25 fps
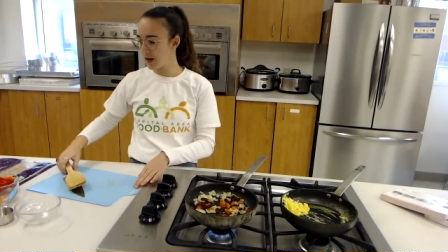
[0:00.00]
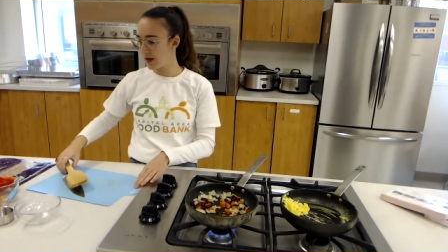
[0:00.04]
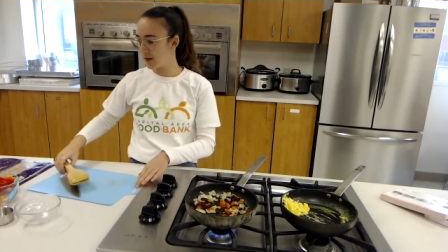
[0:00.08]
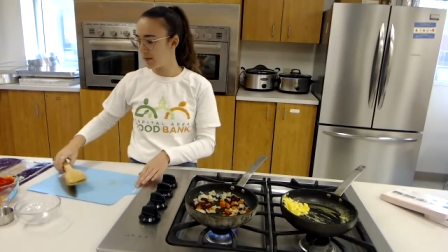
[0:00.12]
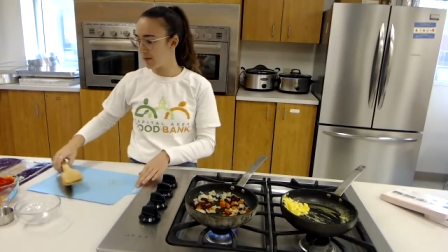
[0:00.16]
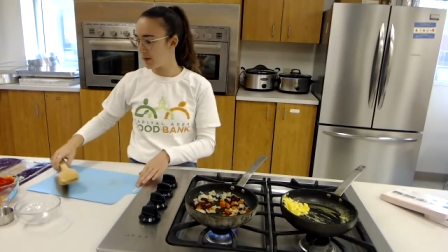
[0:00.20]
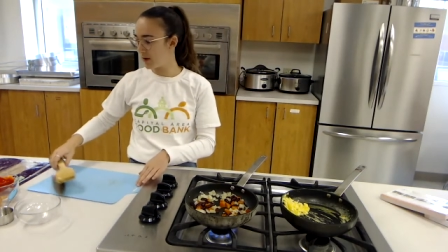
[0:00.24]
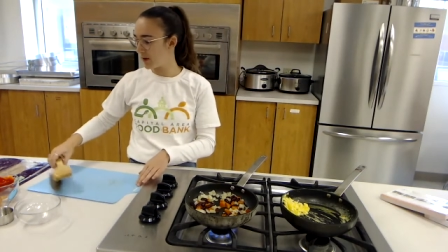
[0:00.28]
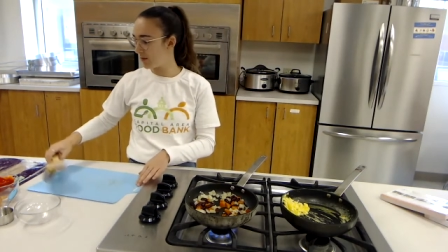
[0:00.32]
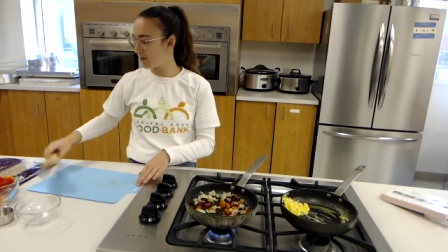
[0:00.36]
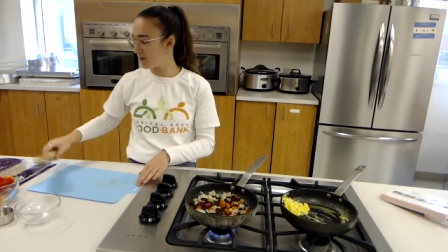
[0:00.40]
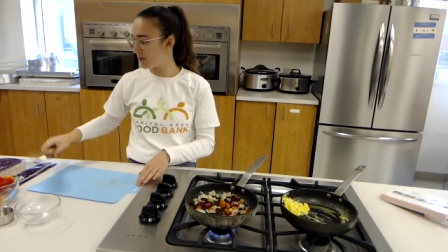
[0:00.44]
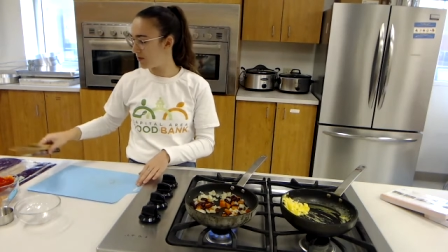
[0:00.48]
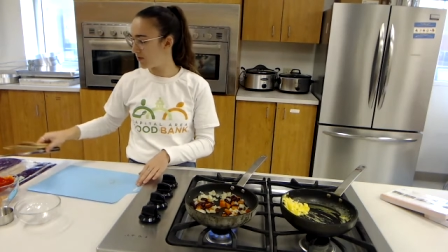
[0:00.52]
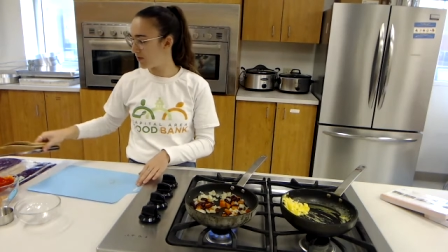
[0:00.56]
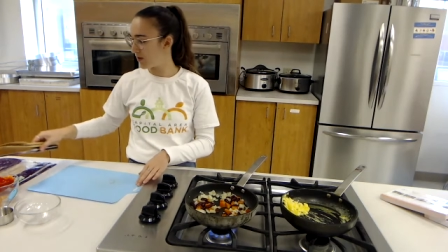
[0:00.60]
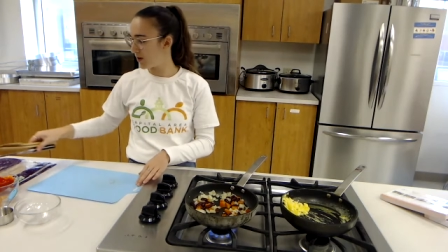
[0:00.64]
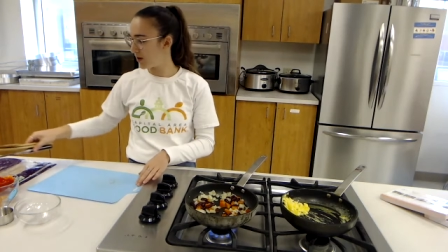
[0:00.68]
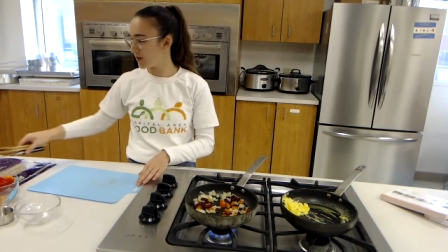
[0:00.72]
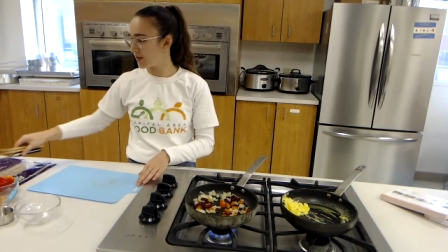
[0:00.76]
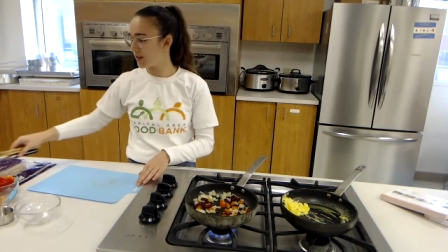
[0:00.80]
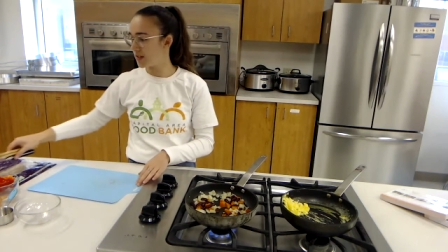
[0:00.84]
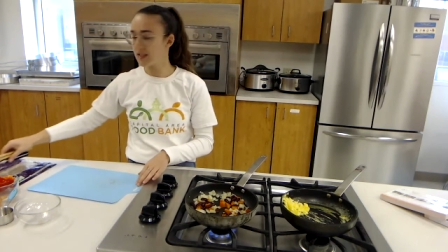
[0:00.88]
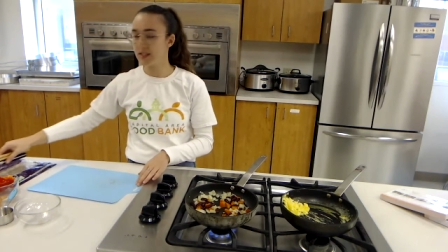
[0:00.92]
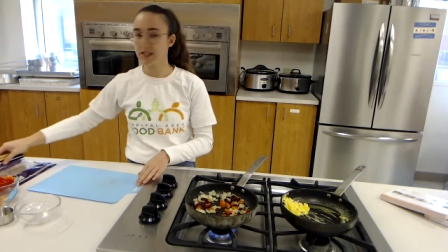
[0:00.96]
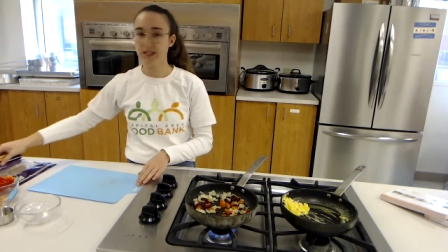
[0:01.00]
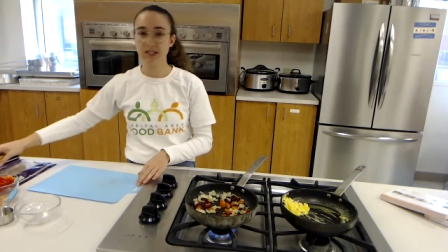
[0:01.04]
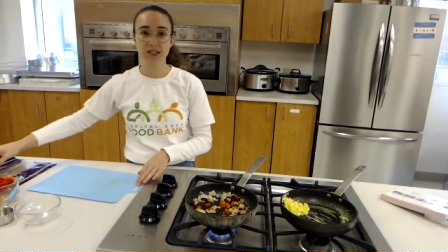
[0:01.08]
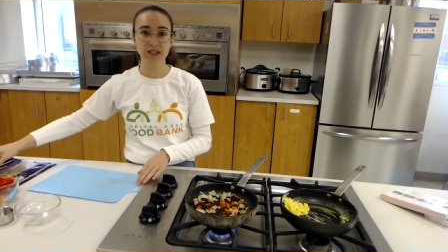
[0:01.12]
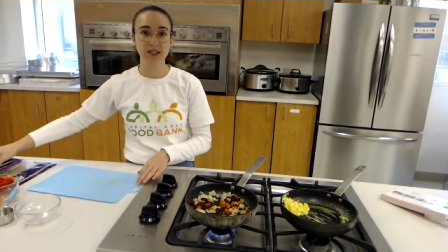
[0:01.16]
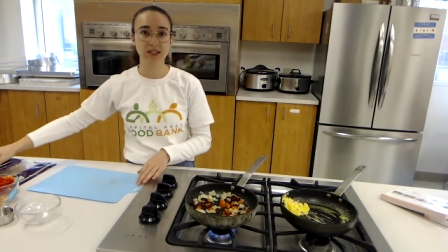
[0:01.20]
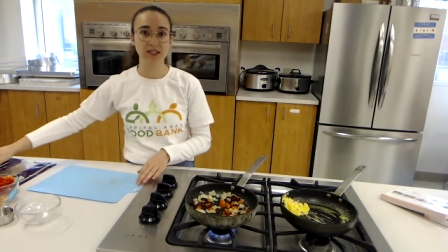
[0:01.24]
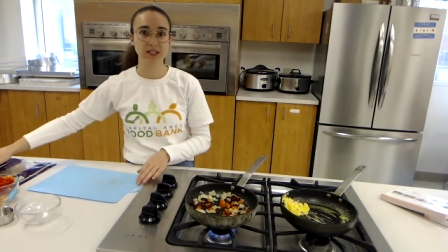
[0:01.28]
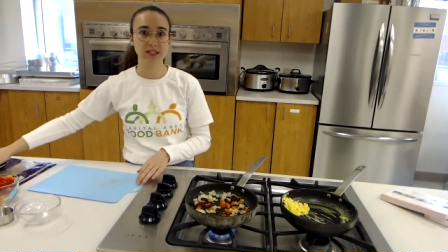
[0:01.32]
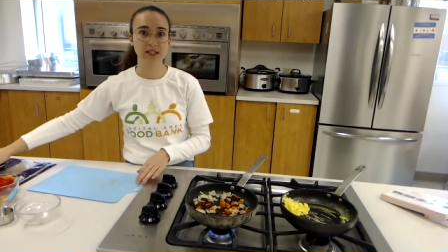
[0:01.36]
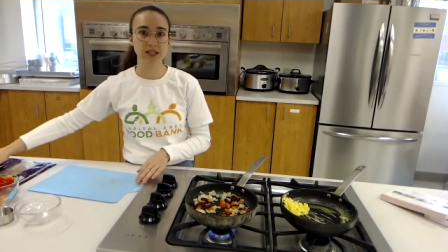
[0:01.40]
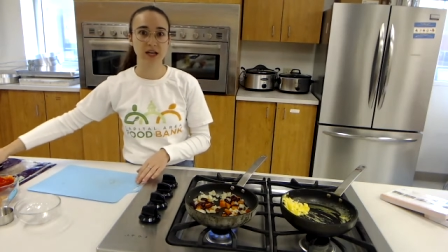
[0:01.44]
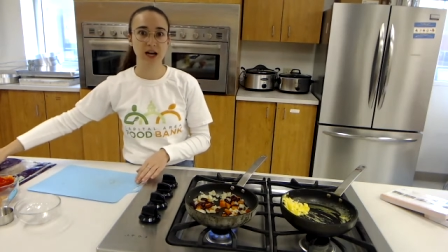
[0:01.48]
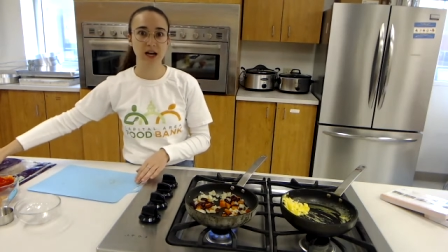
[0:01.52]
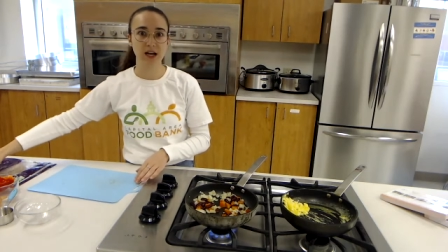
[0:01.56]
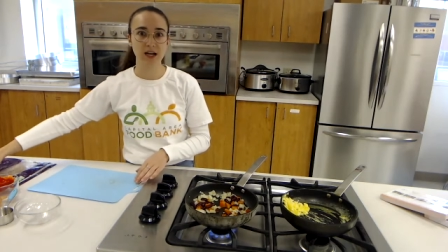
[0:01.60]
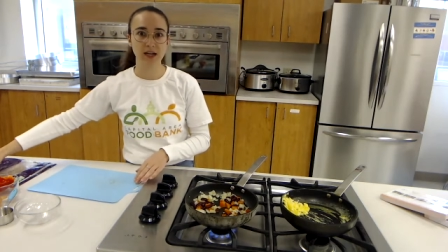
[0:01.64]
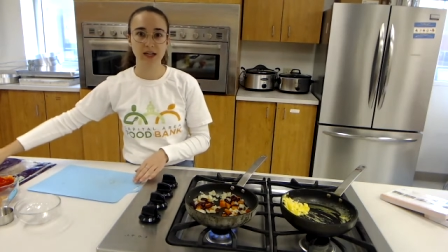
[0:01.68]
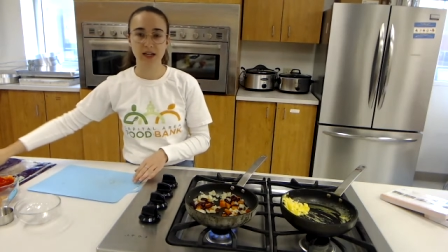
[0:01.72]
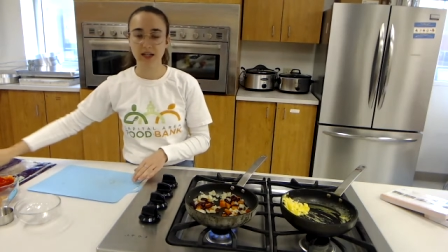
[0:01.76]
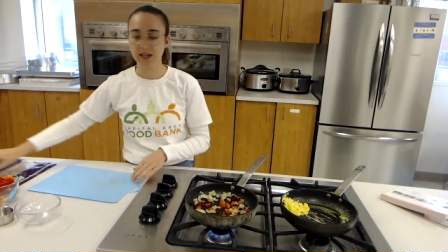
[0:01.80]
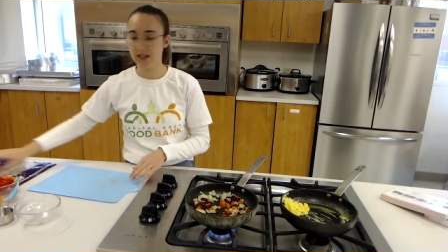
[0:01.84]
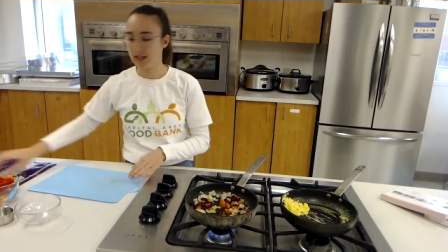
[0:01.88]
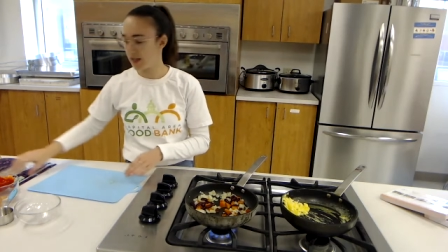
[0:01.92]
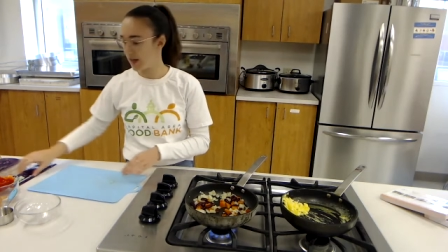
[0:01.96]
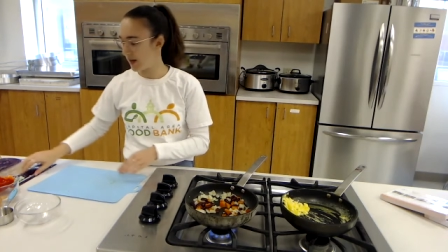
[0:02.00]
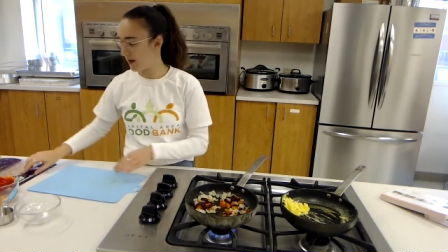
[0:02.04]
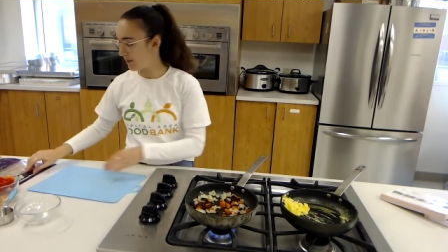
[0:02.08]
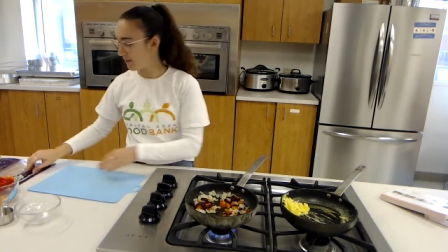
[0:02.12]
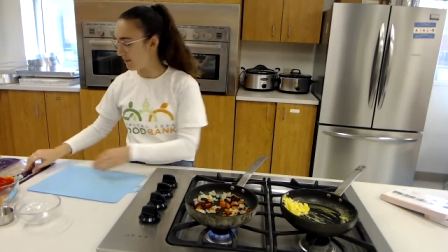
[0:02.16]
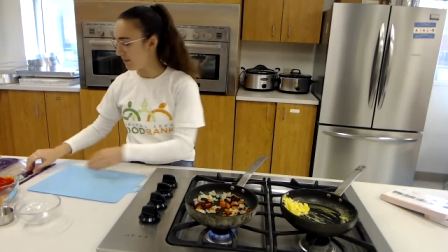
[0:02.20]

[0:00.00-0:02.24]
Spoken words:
I'm going to move all this to the side and get